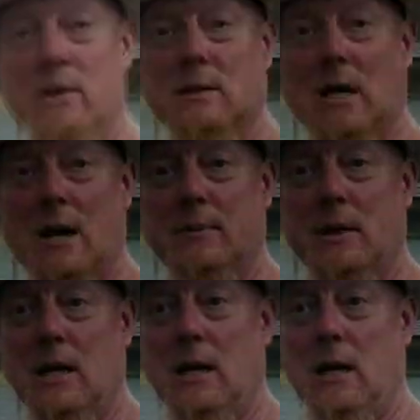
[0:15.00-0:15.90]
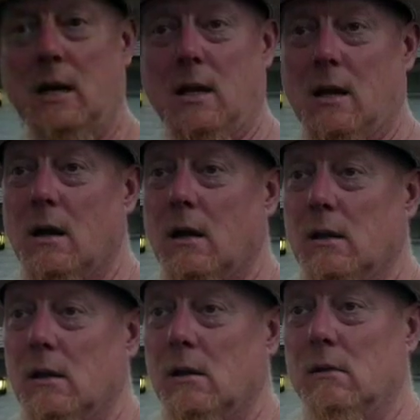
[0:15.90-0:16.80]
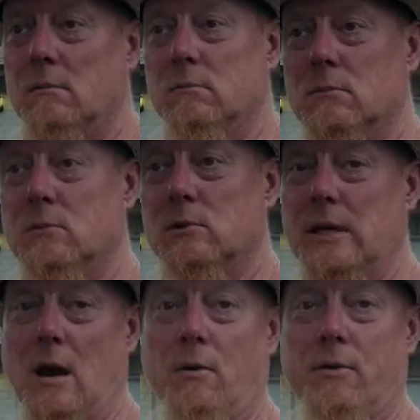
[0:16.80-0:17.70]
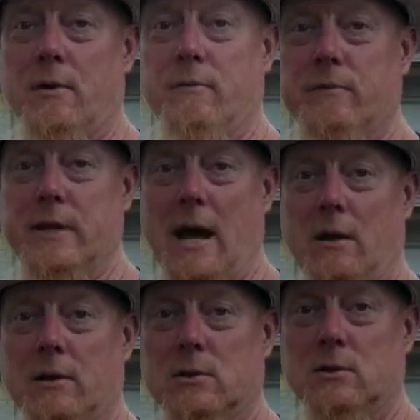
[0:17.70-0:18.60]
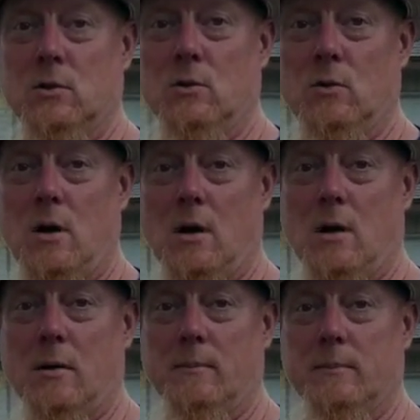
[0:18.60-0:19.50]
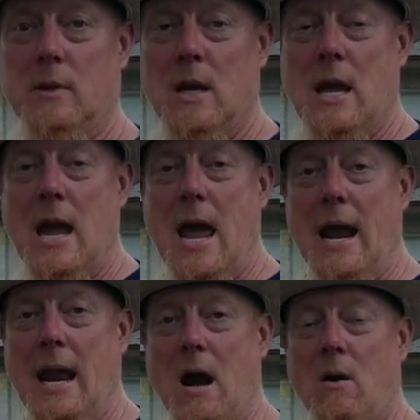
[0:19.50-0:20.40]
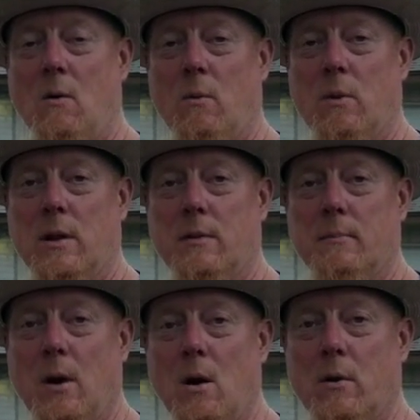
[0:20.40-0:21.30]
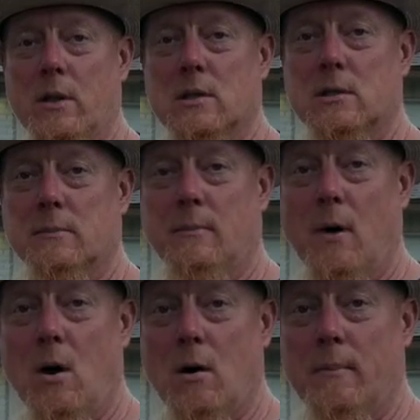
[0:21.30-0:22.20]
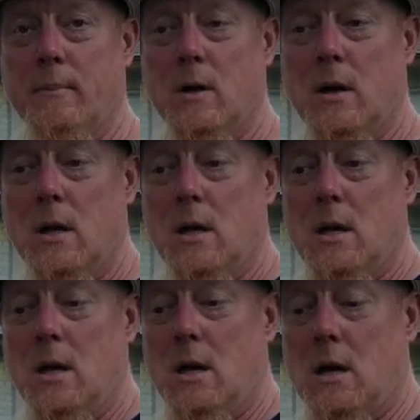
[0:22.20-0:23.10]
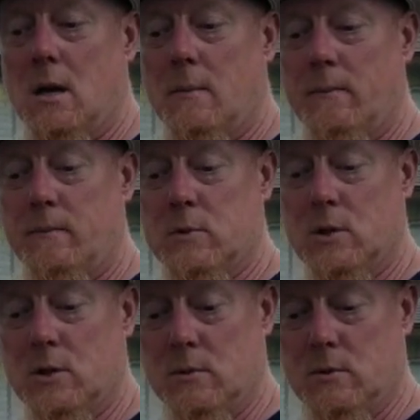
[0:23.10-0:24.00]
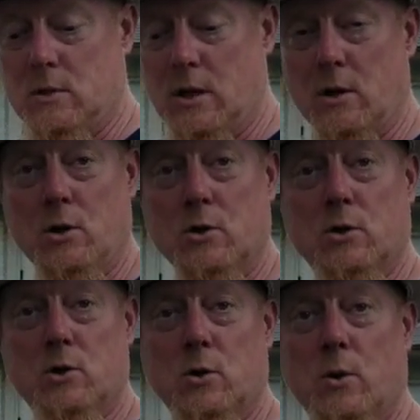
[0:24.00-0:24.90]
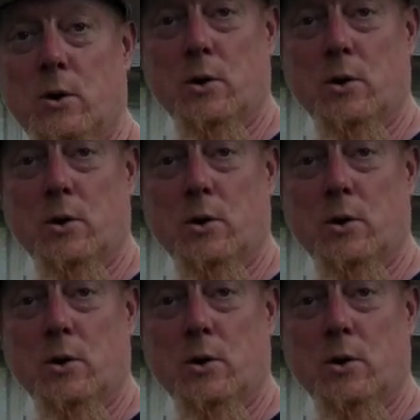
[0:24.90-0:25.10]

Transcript: we stopped a little south of Dallas to um, hang out with Mahogan's mom um, to, to introduce her to her